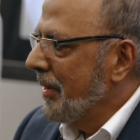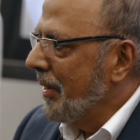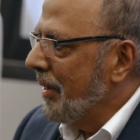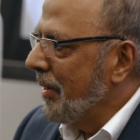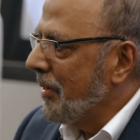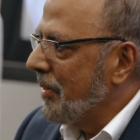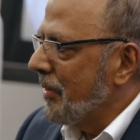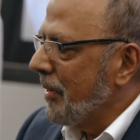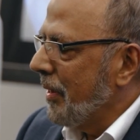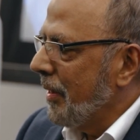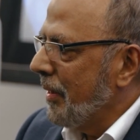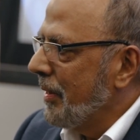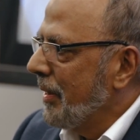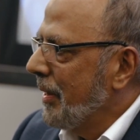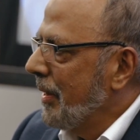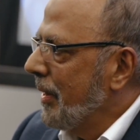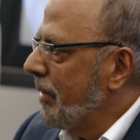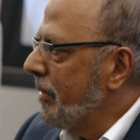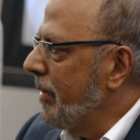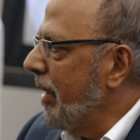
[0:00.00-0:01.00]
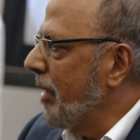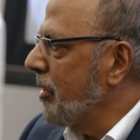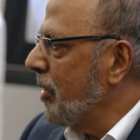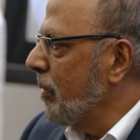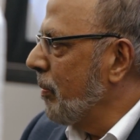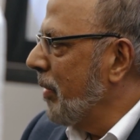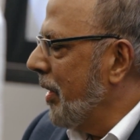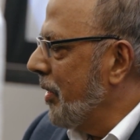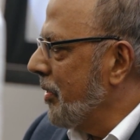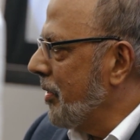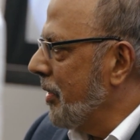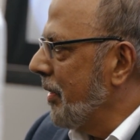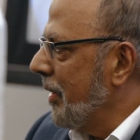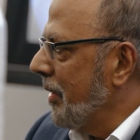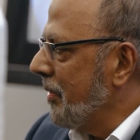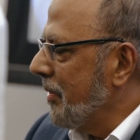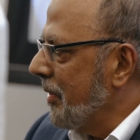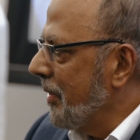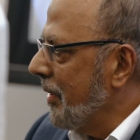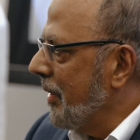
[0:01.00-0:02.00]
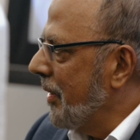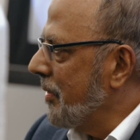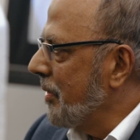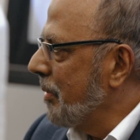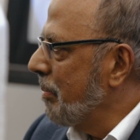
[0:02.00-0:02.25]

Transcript: It's ransomware as